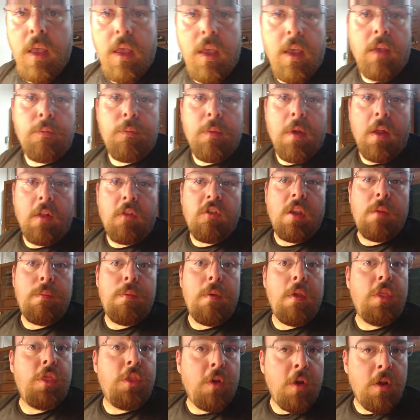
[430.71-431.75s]
is my
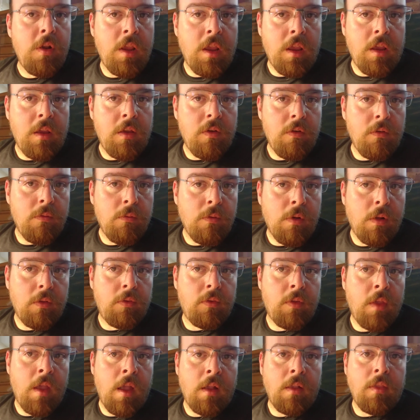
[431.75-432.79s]
GP30 road
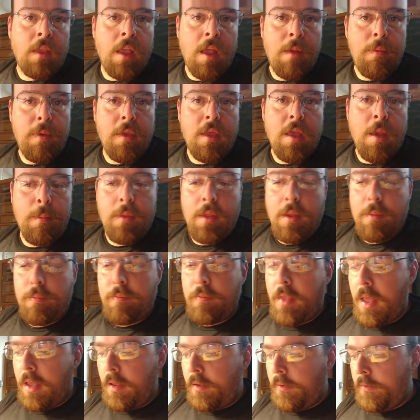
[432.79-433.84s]
slug. That'll be coming up
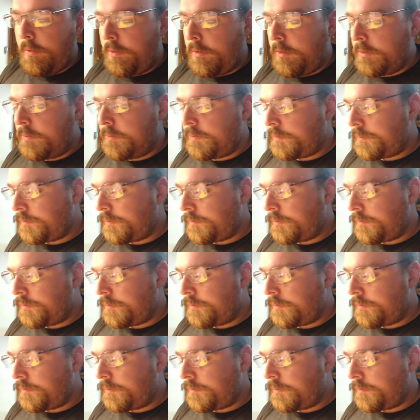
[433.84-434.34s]
next.